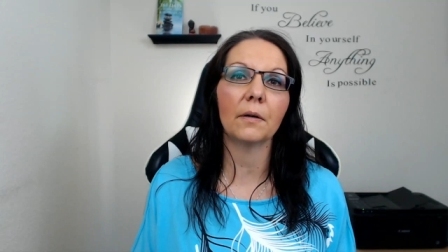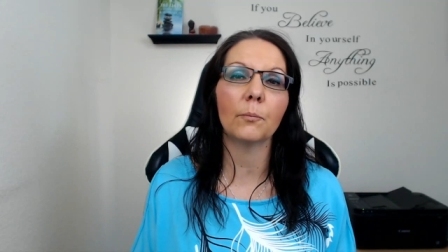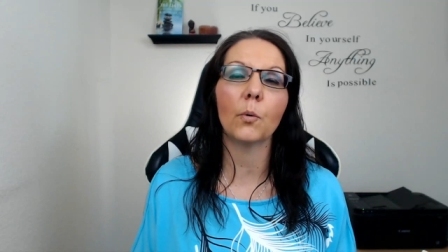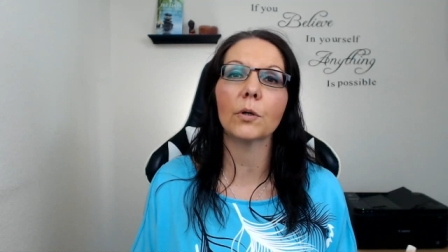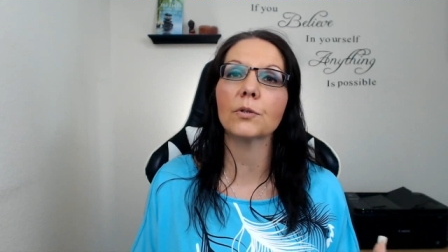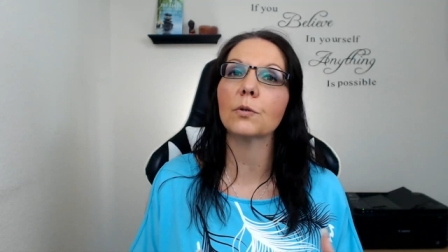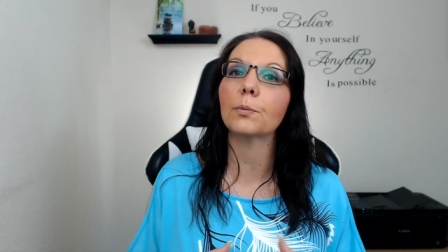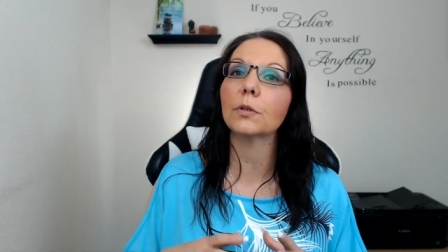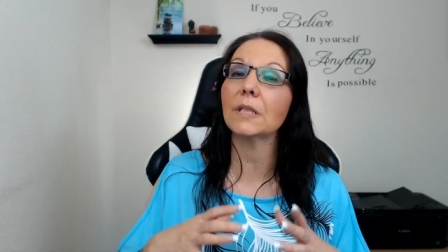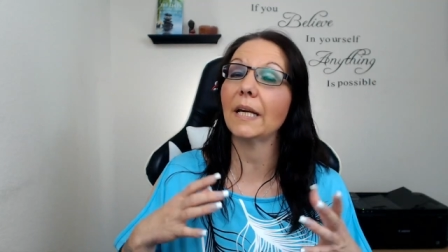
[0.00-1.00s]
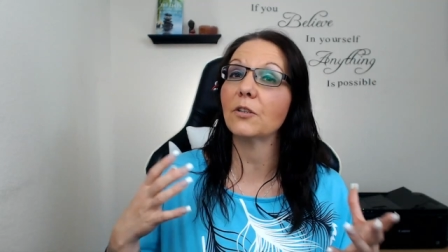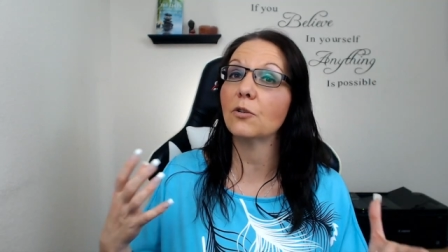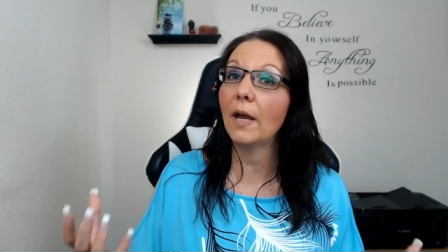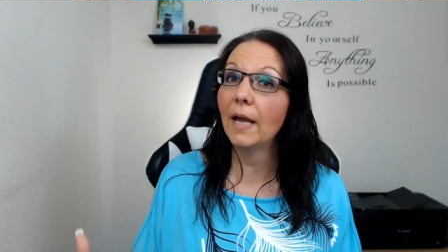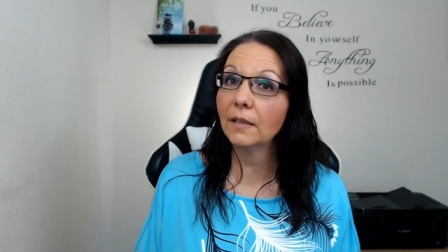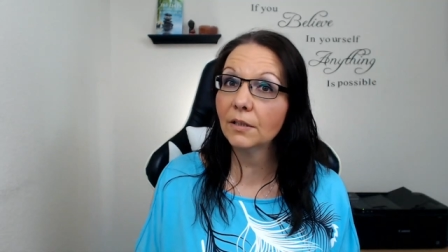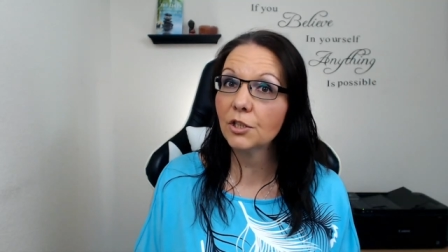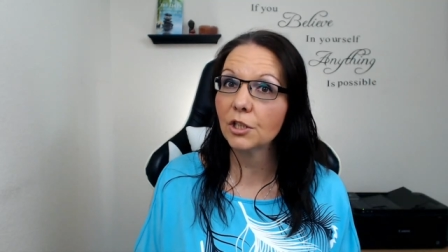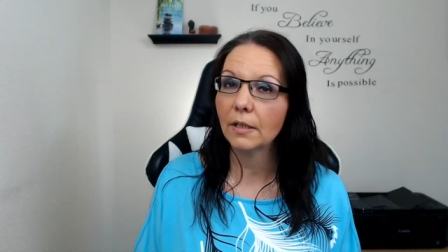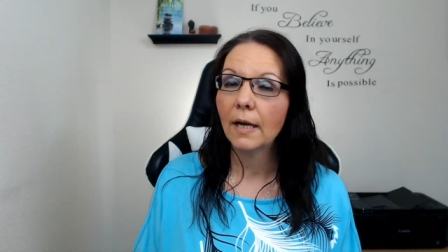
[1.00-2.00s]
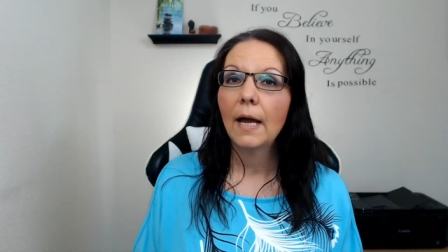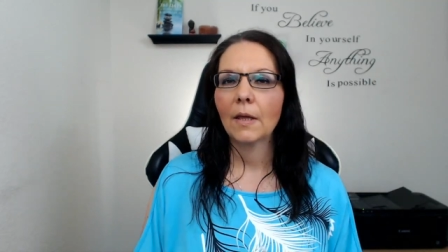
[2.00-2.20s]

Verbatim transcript: important to protect your energy.